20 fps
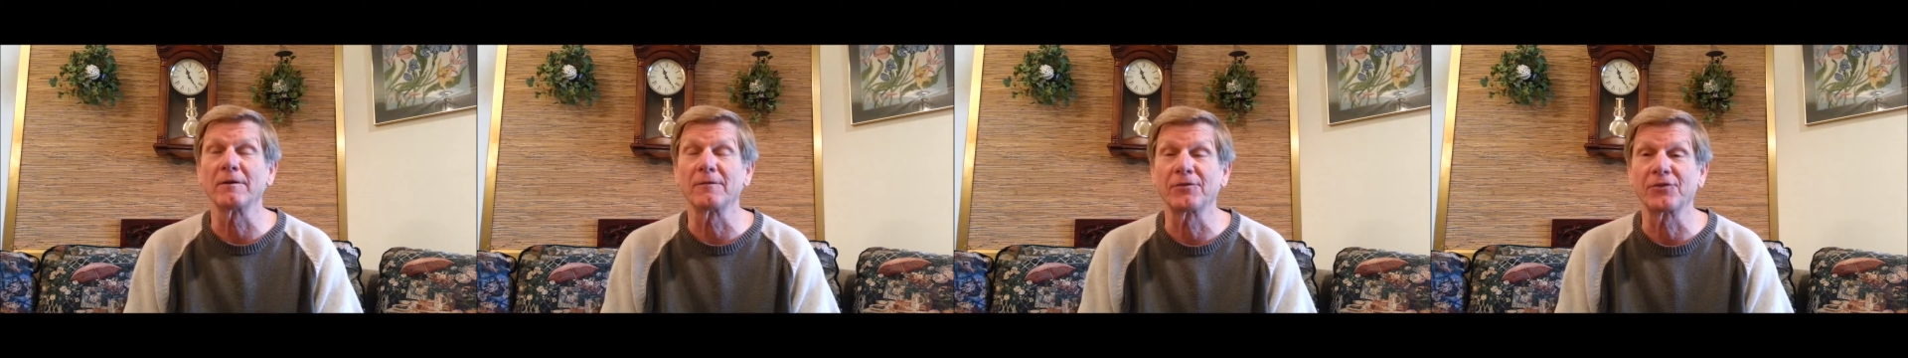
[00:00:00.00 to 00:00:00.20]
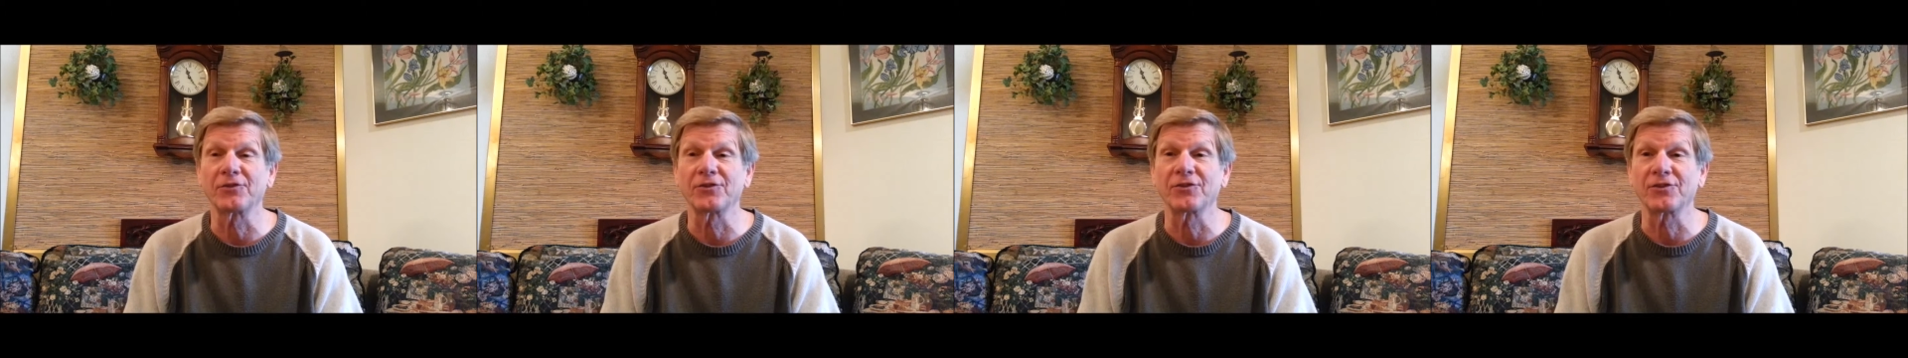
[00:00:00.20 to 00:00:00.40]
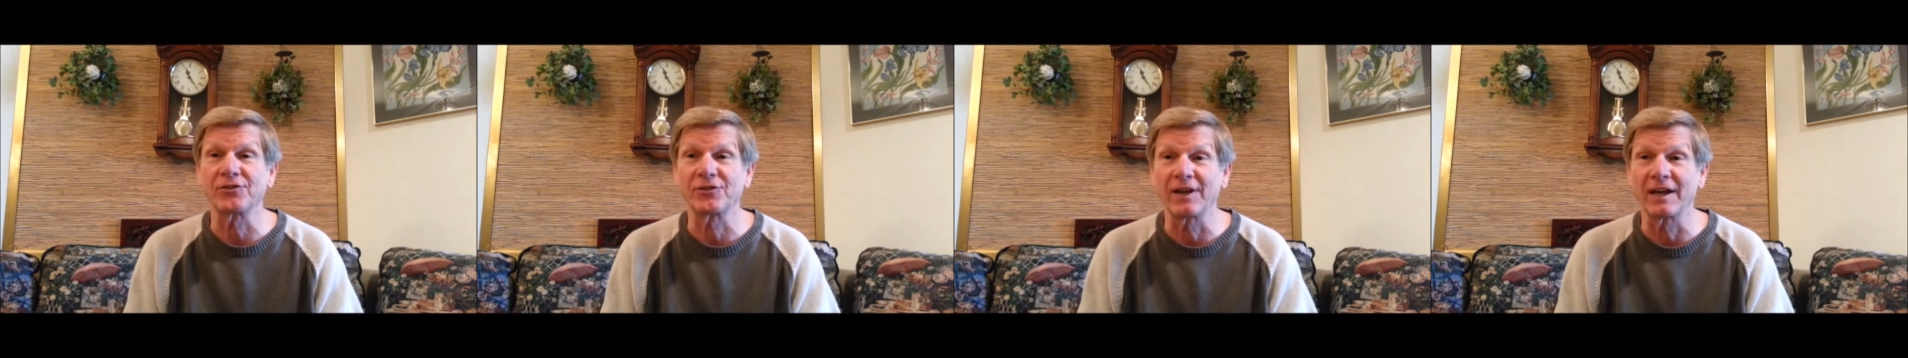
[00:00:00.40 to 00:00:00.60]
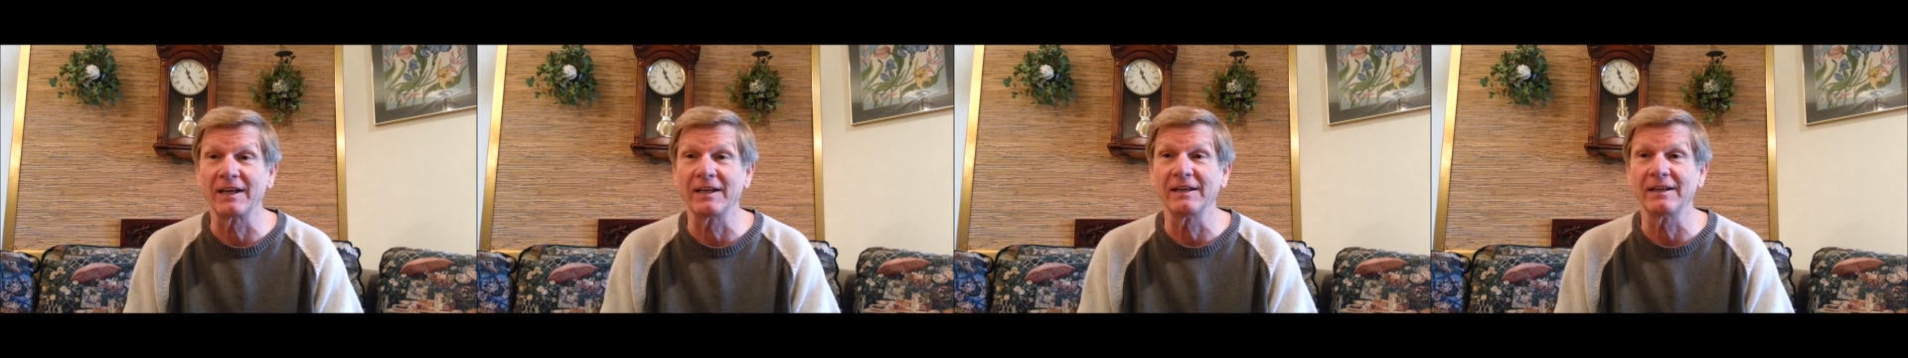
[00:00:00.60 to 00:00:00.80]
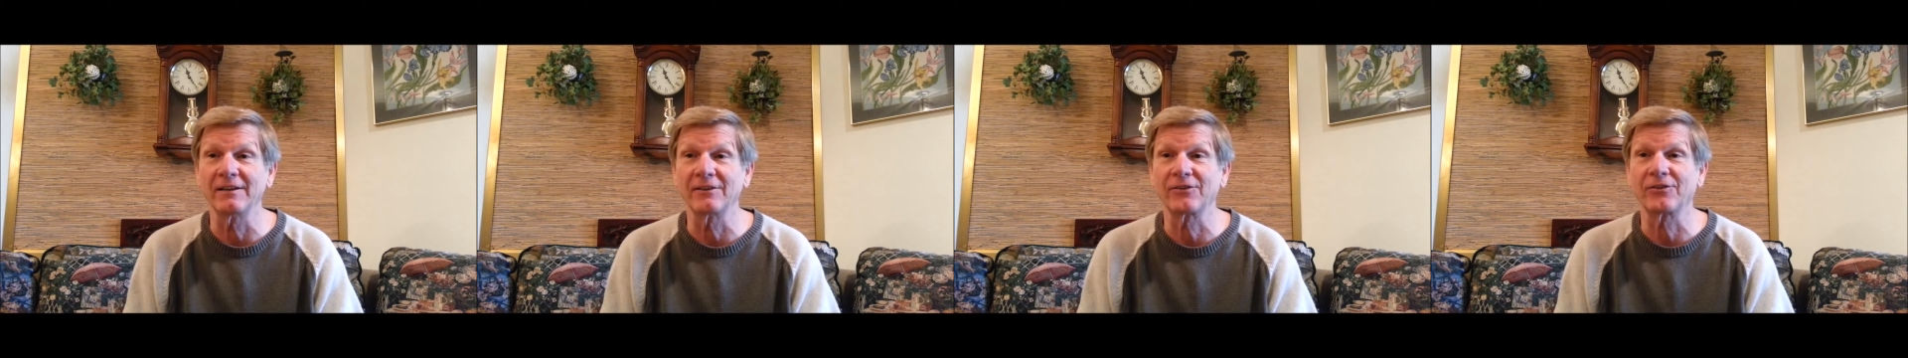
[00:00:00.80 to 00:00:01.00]
of
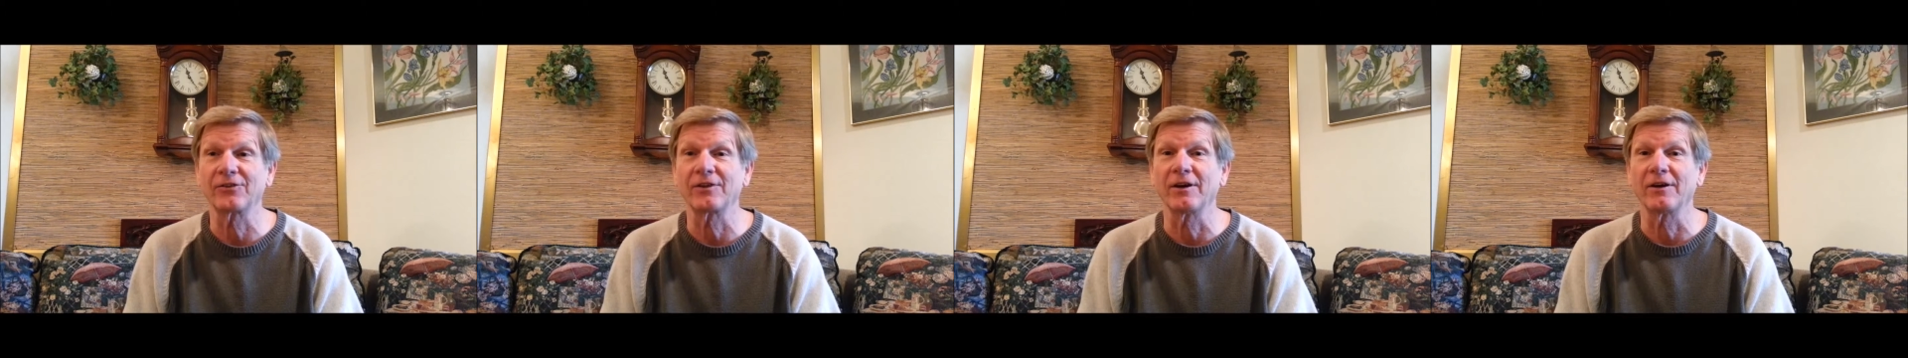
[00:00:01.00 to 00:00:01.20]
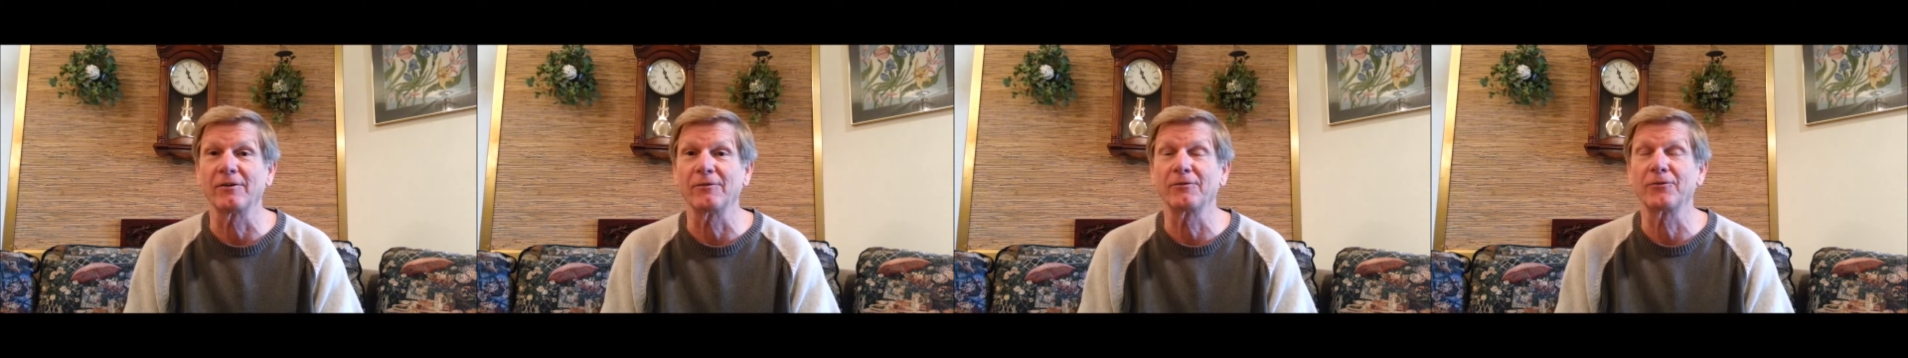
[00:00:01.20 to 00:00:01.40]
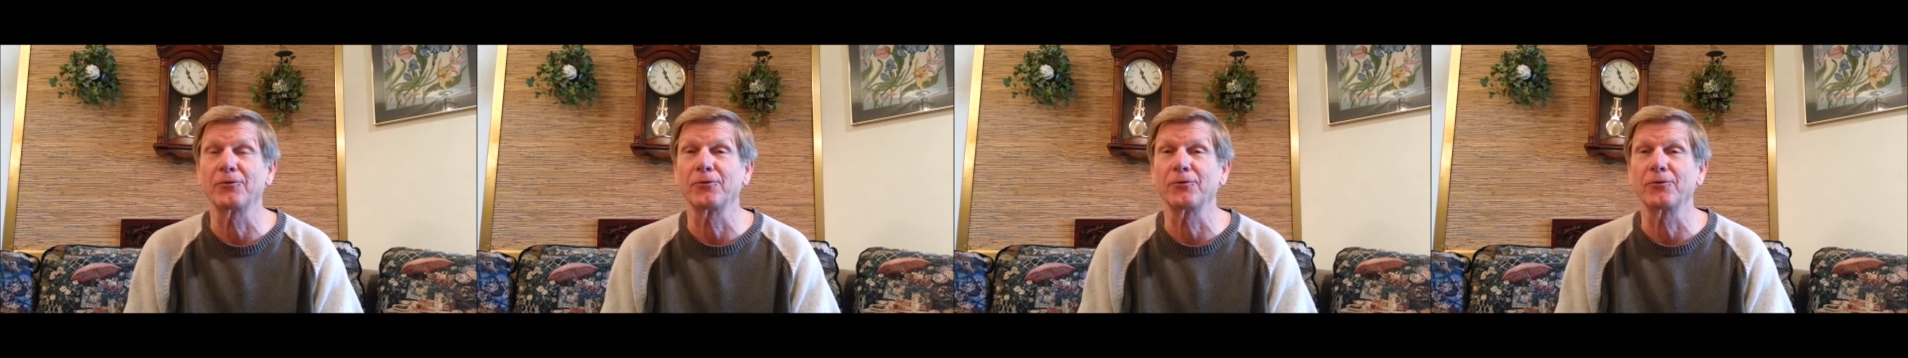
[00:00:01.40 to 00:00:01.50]
sustaining itself